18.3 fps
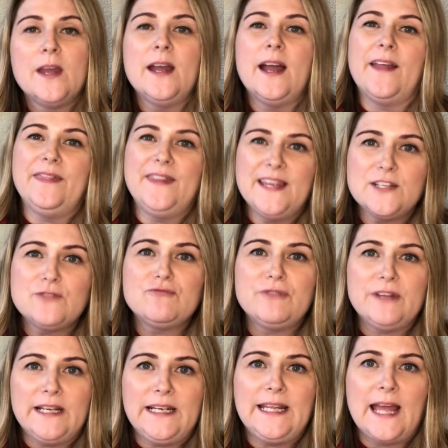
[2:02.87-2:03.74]
And this
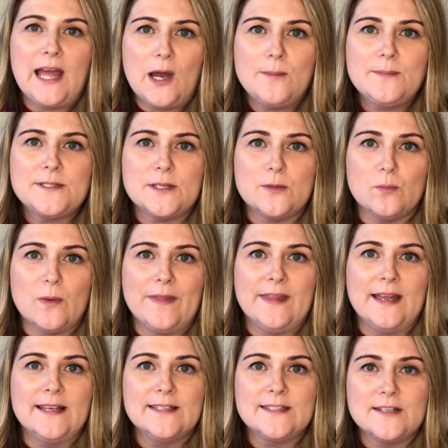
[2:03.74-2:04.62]
really helps them when
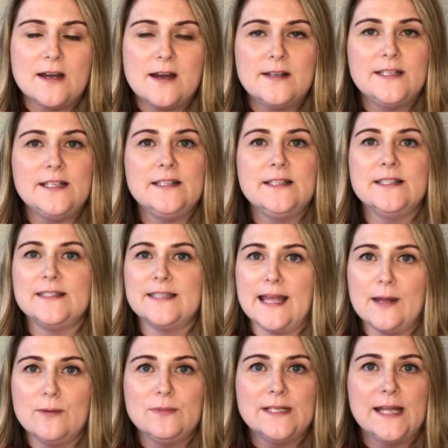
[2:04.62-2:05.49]
they're starting to
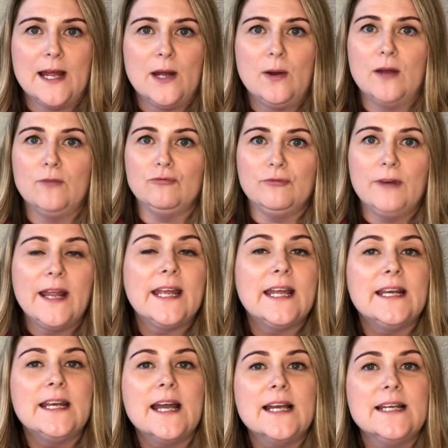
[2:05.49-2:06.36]
sound out and
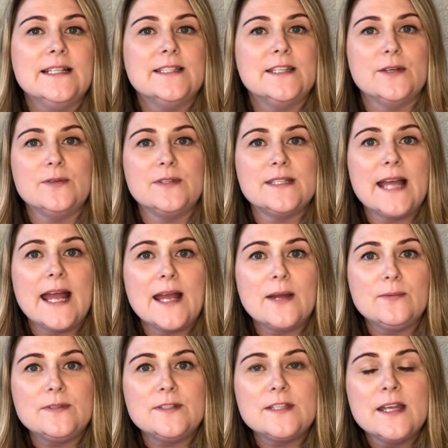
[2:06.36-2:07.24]
recognise those
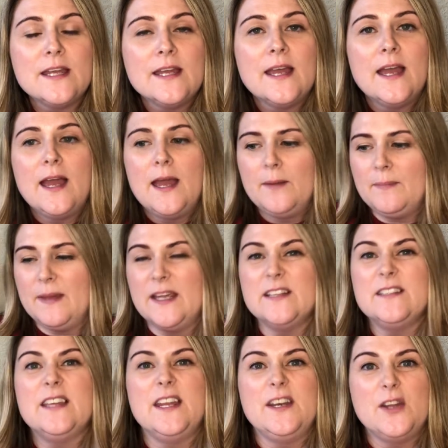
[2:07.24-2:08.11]
sounds
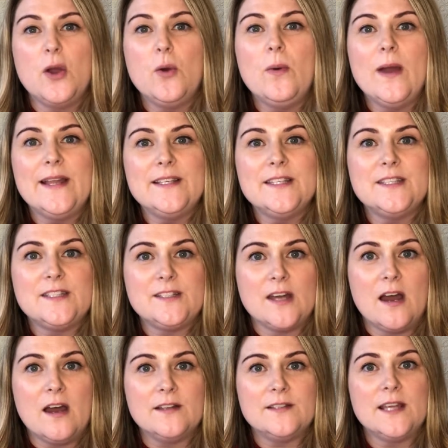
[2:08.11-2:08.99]
because they know where to
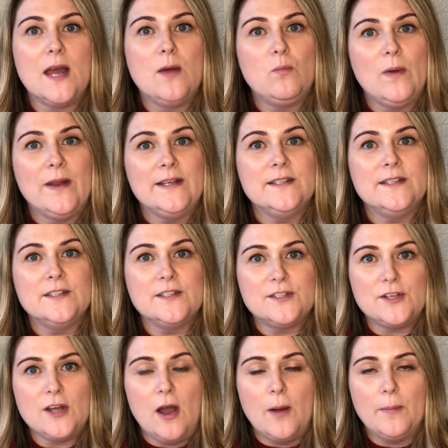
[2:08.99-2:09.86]
start and when to
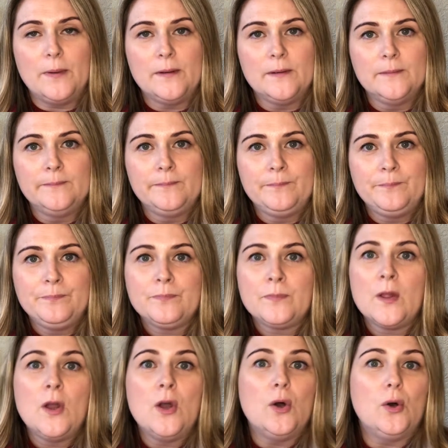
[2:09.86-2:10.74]
stop.
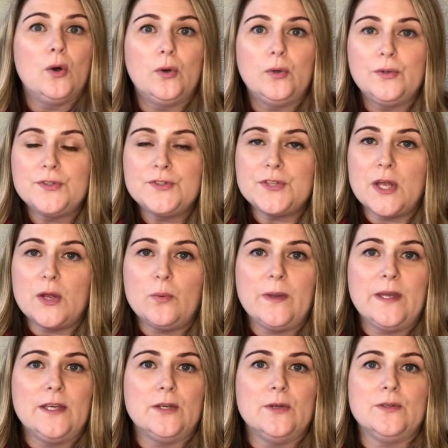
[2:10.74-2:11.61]
Also, we
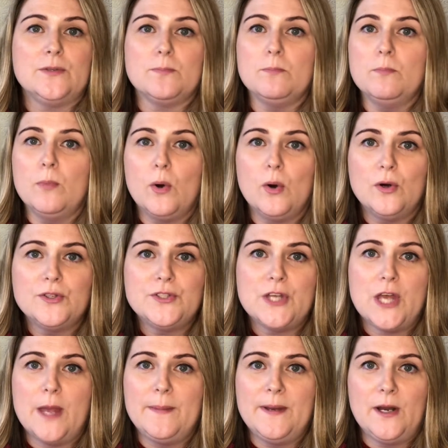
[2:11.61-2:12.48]
use more
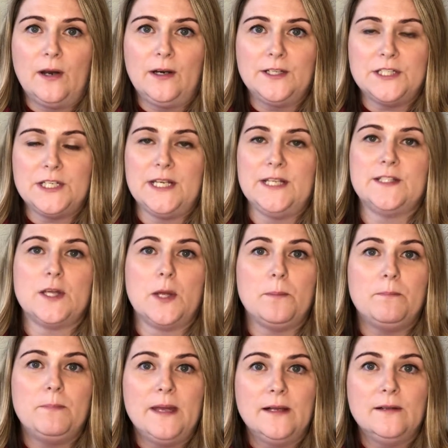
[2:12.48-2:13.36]
terminology. So
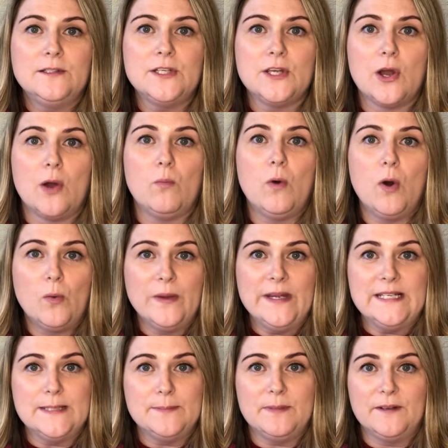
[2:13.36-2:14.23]
building on what we
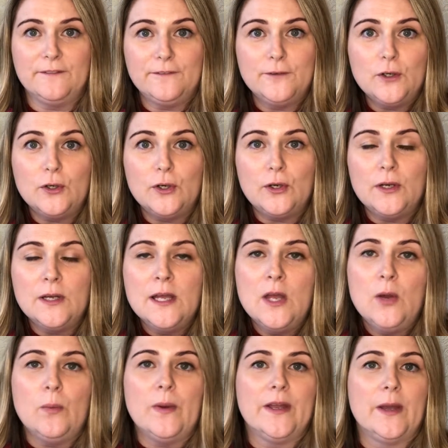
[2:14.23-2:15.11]
did before,
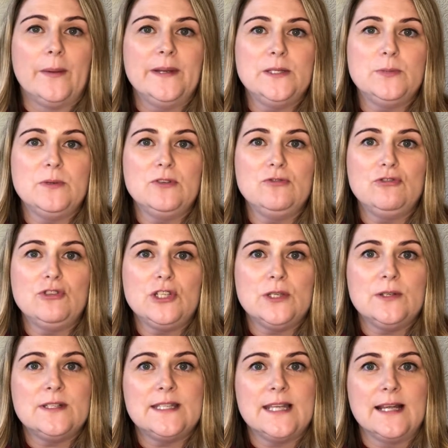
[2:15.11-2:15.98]
we're going to
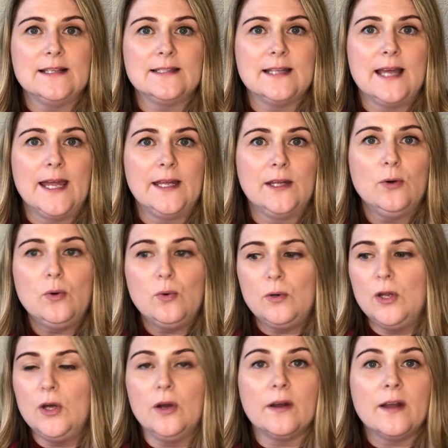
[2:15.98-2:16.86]
introduce things like, oh
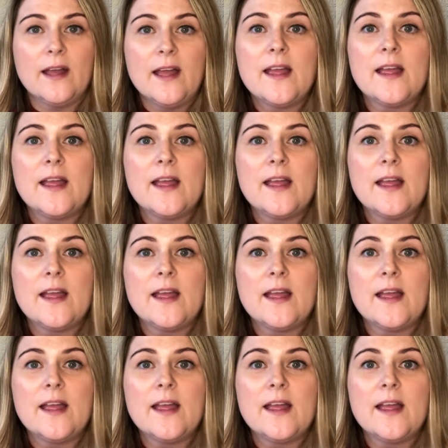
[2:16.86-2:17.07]
look,